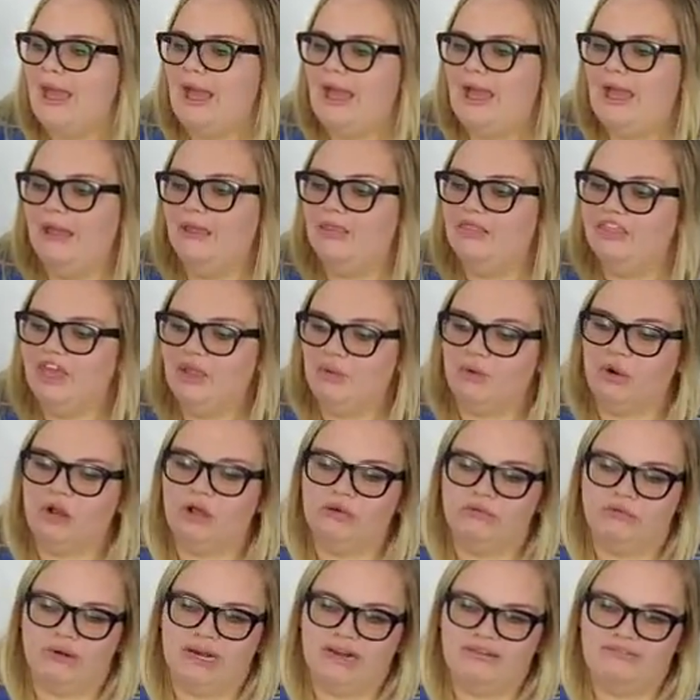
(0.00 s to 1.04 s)
and they were
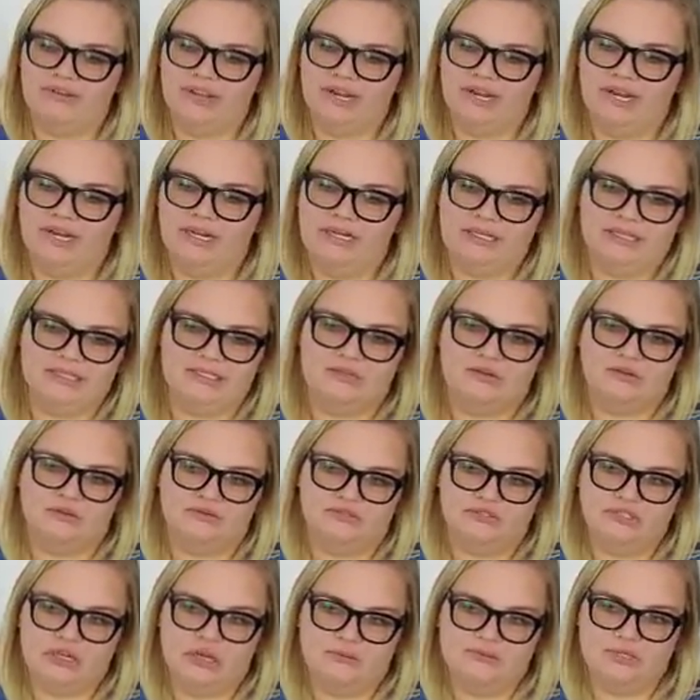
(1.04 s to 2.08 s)
all renovated and they sold
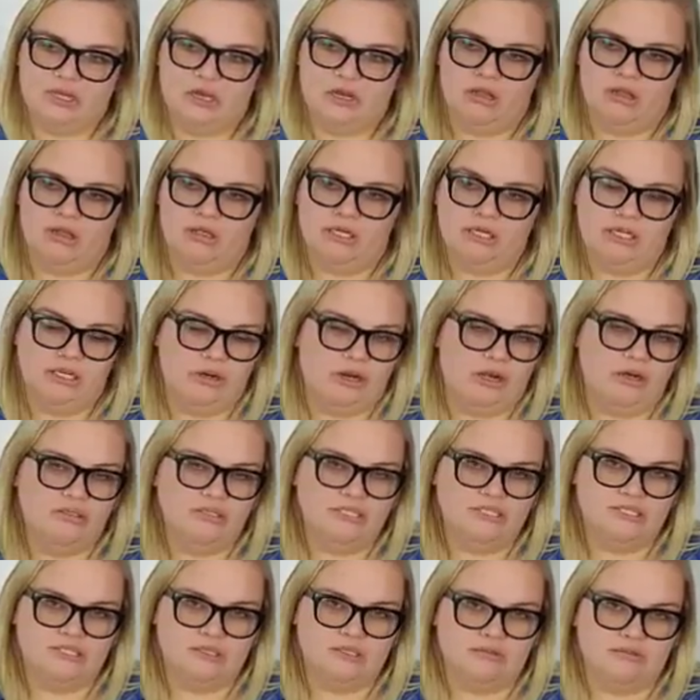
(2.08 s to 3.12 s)
for top dollar and your
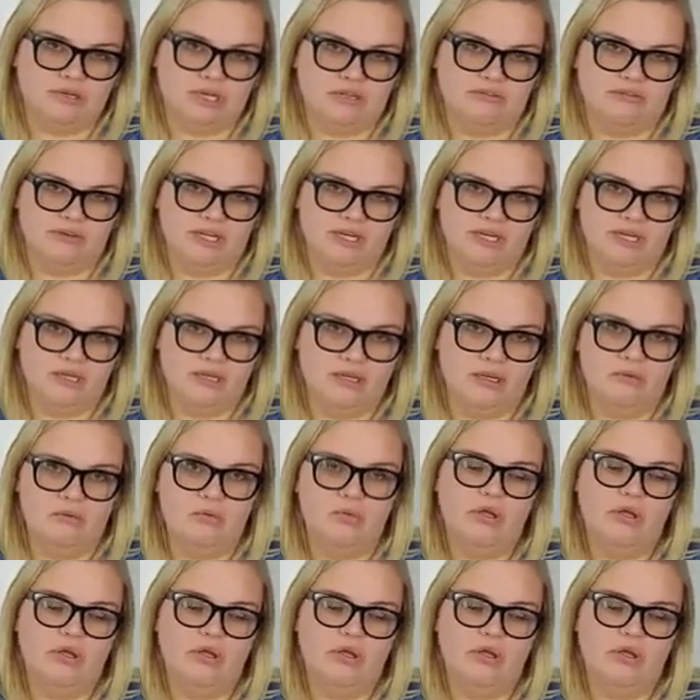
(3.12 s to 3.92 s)
house isn't renovated,